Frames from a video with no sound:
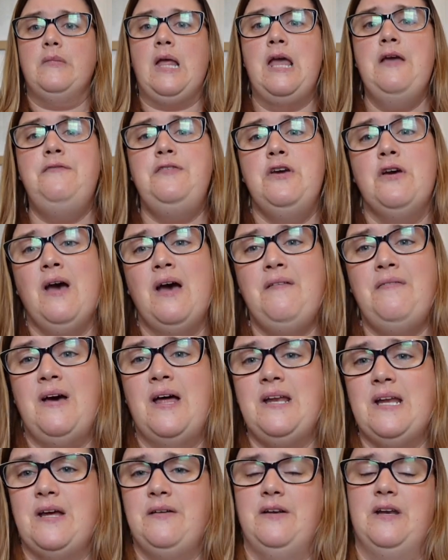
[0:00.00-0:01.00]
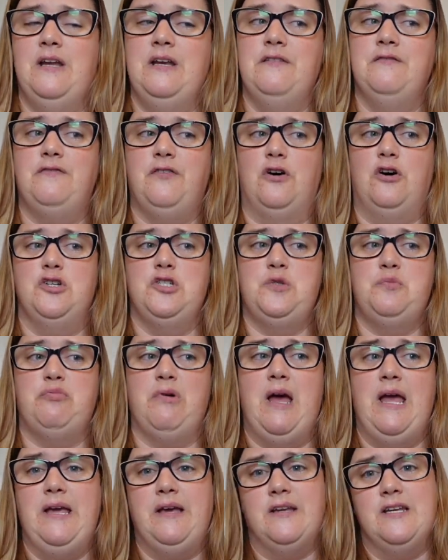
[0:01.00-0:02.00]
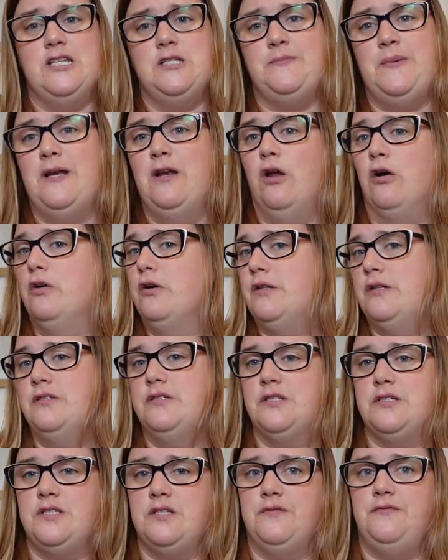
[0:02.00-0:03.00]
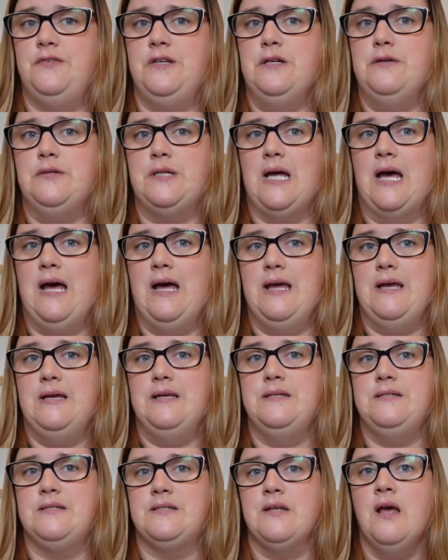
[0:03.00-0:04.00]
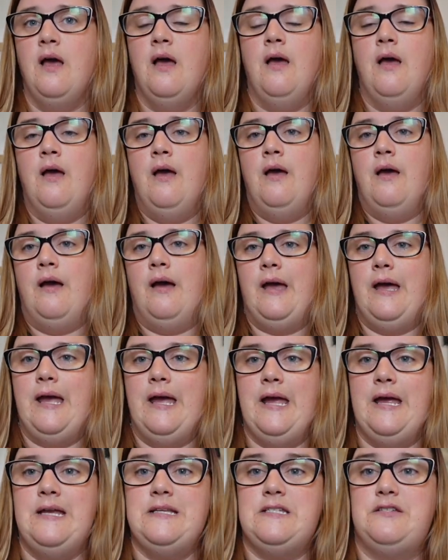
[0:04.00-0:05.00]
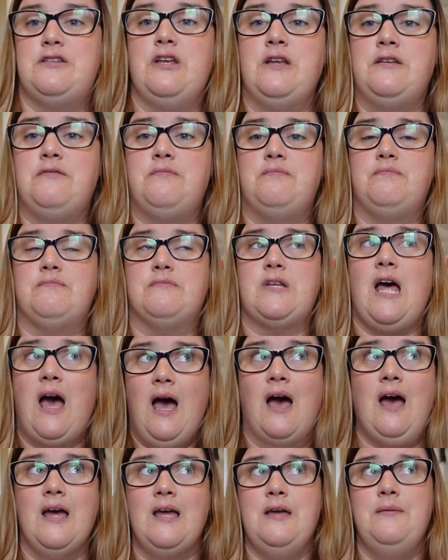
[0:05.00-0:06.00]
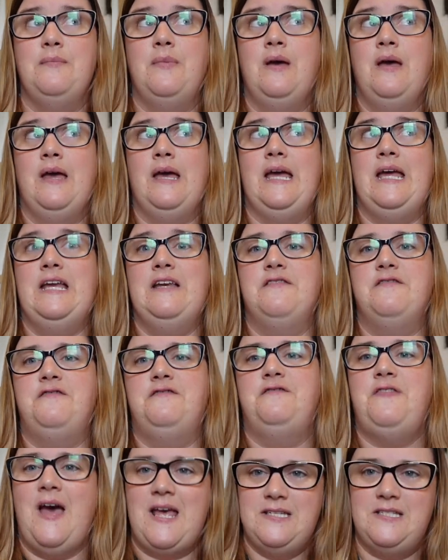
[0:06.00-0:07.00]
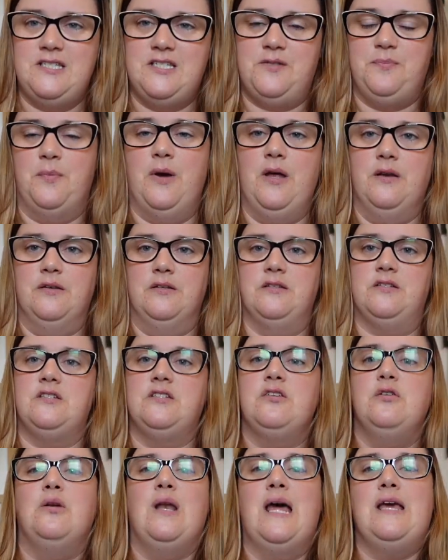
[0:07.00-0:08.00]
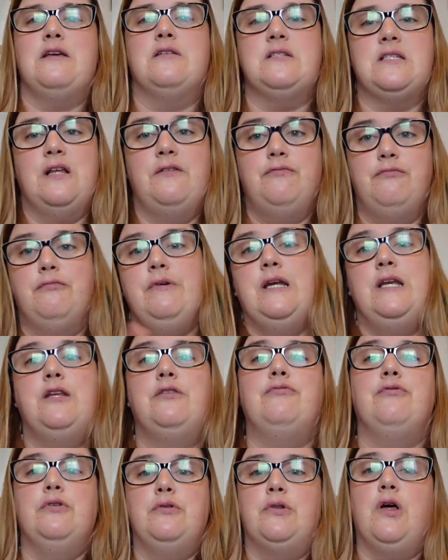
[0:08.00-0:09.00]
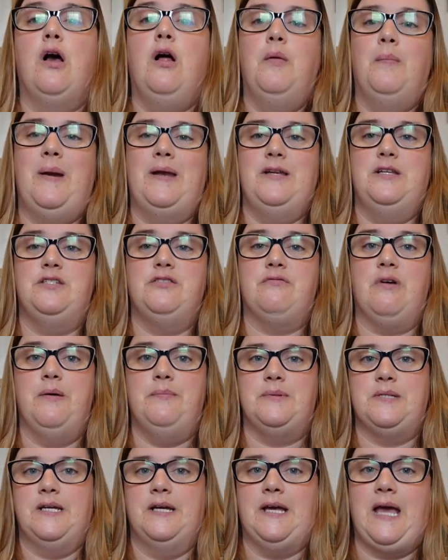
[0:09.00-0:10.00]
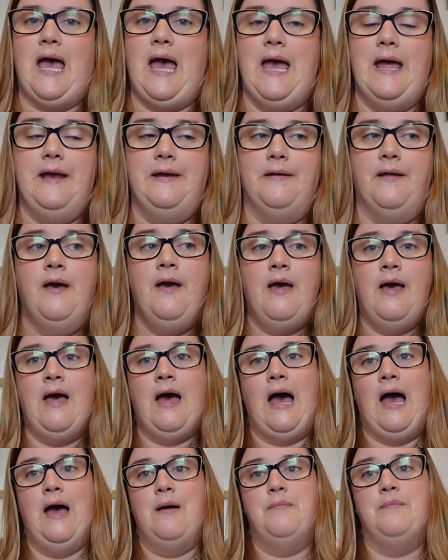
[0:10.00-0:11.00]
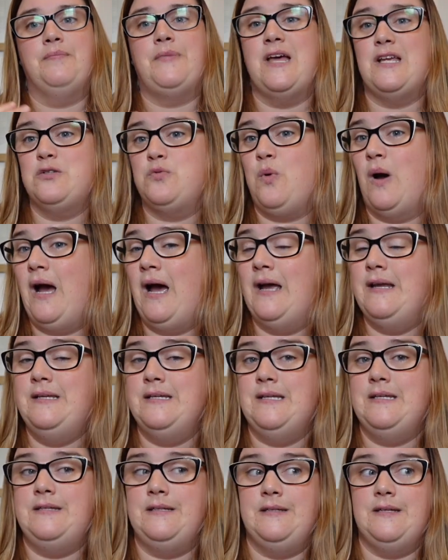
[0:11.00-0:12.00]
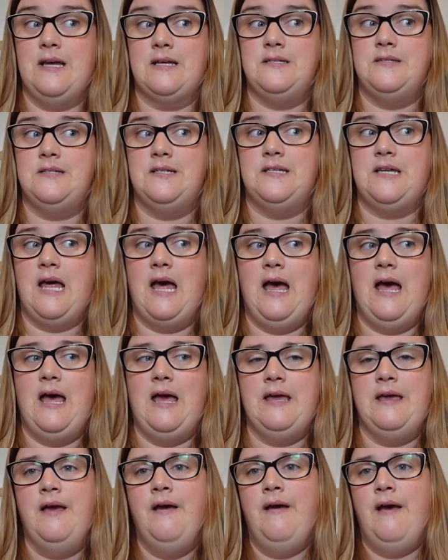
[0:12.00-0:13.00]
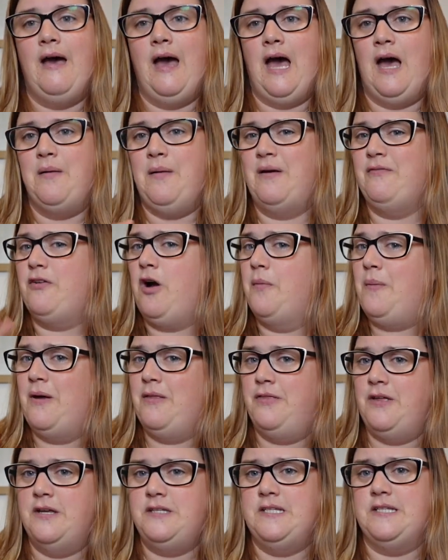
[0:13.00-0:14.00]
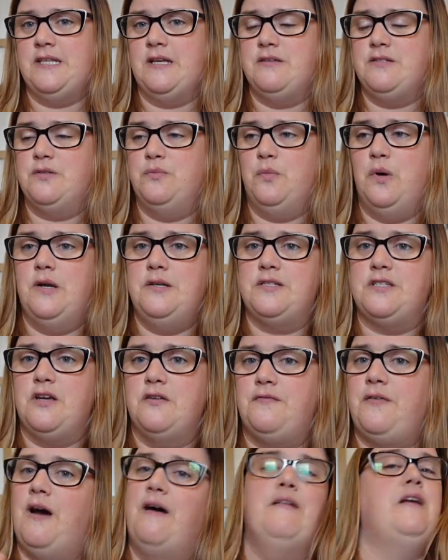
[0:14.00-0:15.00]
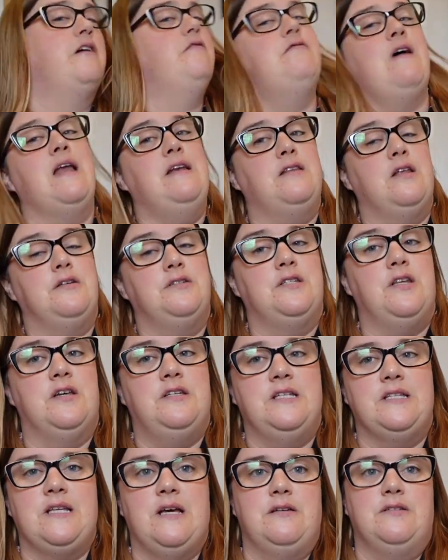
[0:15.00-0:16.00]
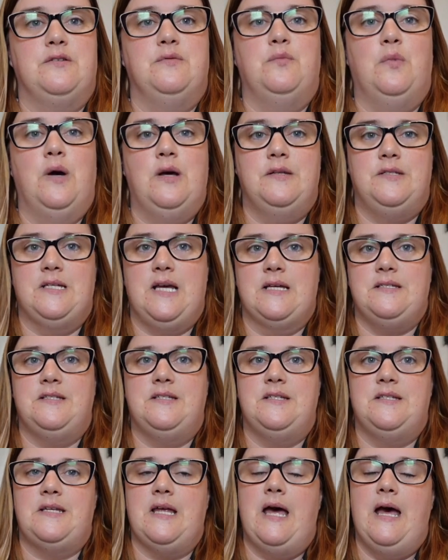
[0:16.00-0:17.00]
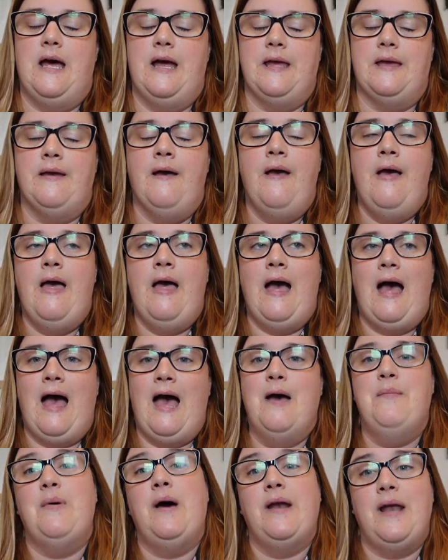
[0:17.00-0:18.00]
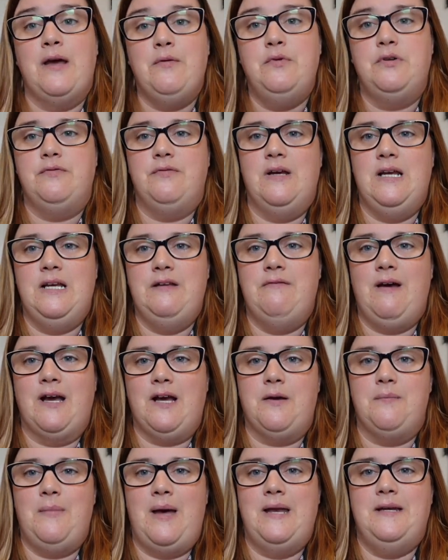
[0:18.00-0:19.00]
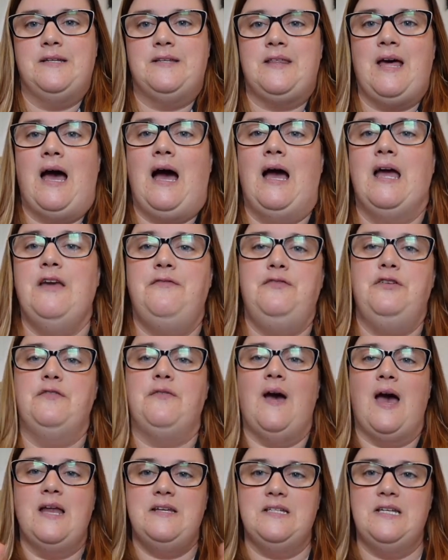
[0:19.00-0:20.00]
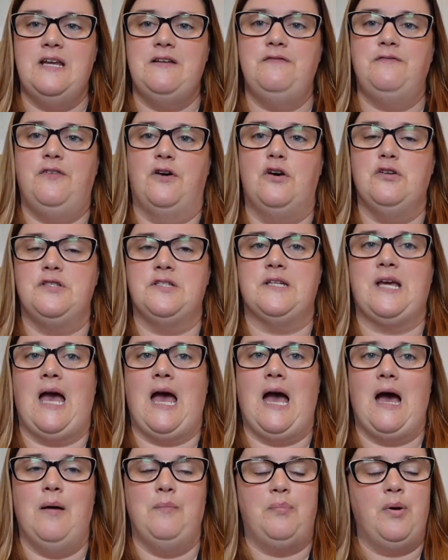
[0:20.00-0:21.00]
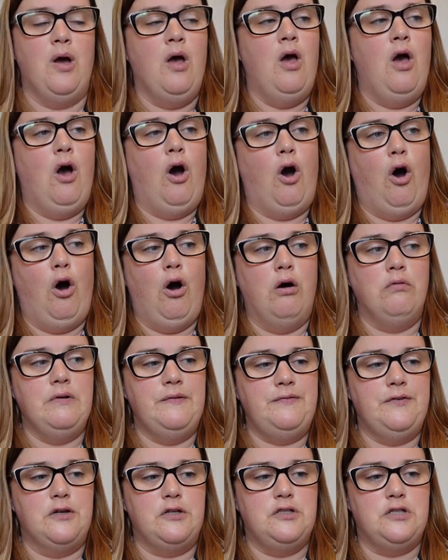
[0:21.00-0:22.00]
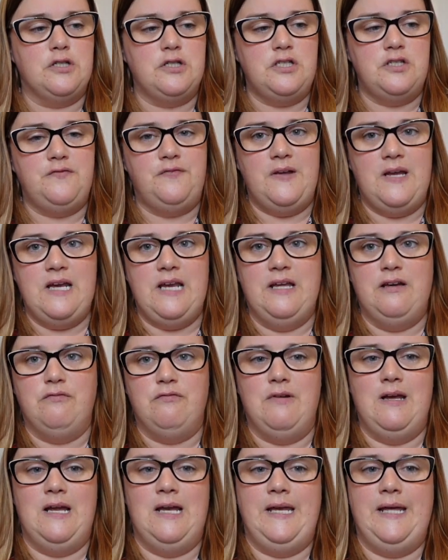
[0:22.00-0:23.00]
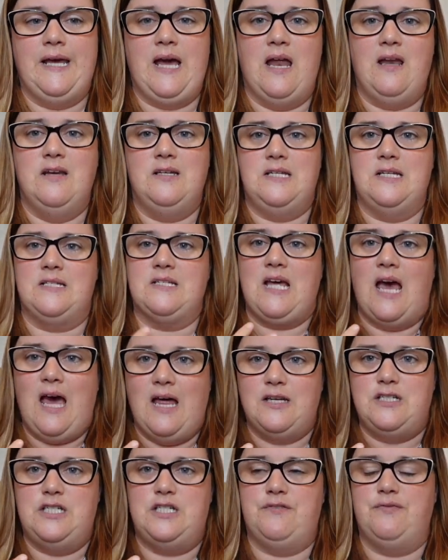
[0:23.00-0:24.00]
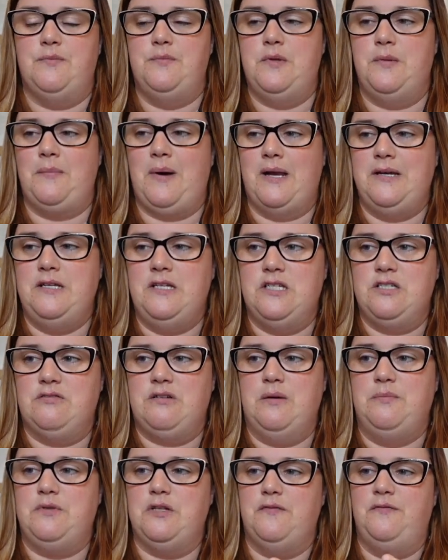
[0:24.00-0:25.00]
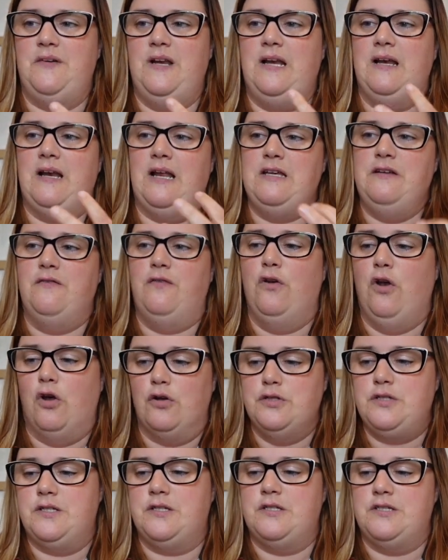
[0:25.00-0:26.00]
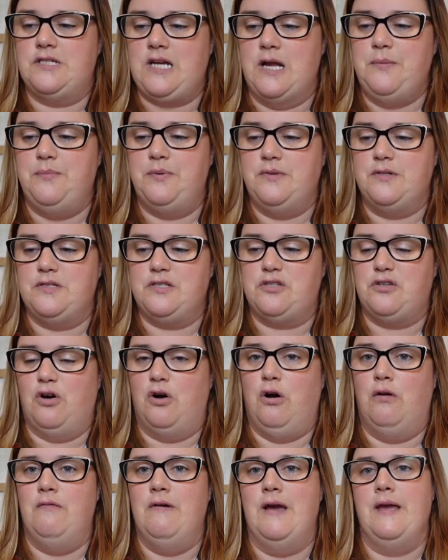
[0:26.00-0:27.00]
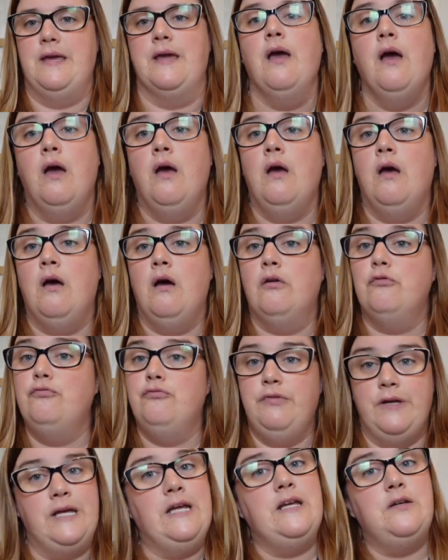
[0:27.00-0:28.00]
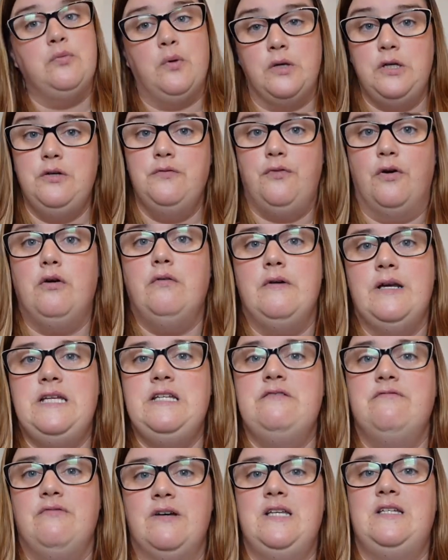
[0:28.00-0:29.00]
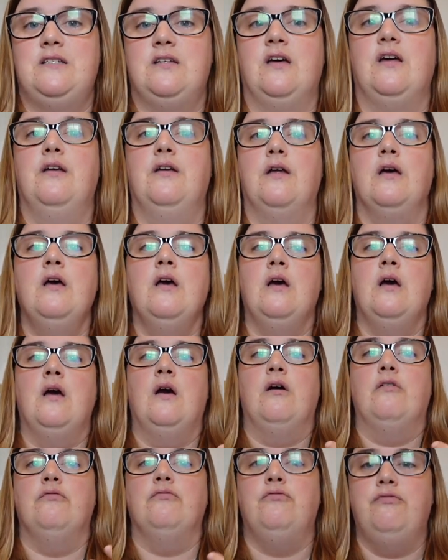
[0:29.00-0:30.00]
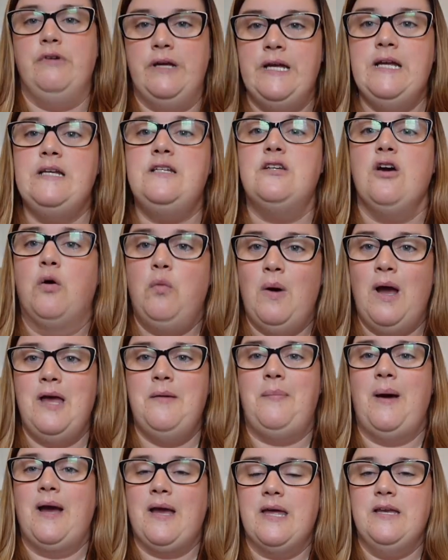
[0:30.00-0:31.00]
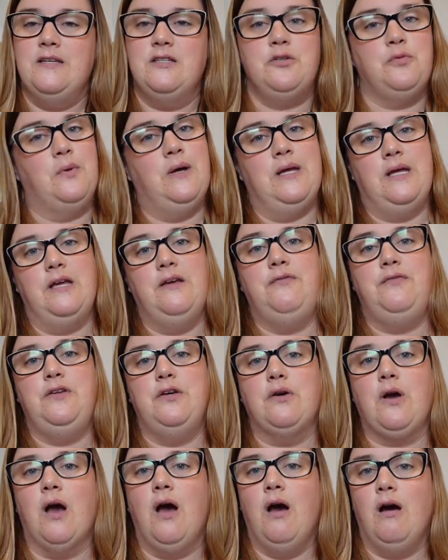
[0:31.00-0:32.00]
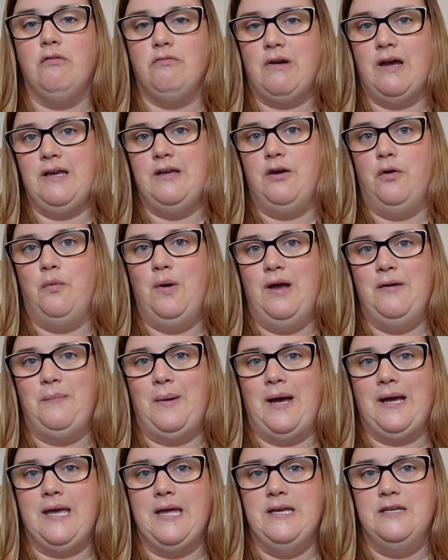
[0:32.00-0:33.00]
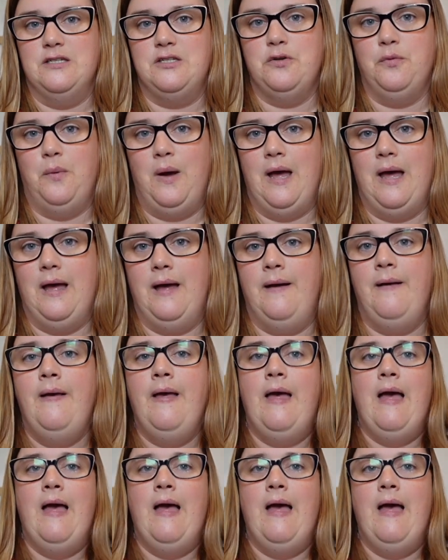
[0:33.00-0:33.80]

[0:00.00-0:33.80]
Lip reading: If you have had an enforced break and it's been longer than just a few days, it's a time investment to let yourself read through the whole manuscript again. That's what I did yesterday. I've got about 30,000 words so far, and I read those 30,000 words yesterday. And I would really recommend that. If you've had an enforced gap, or if you're just feeling really kind of detached from the manuscript, you're feeling like you've lost the shape of the story, read what you've already written, read your way back into it if you can't write your way back into it.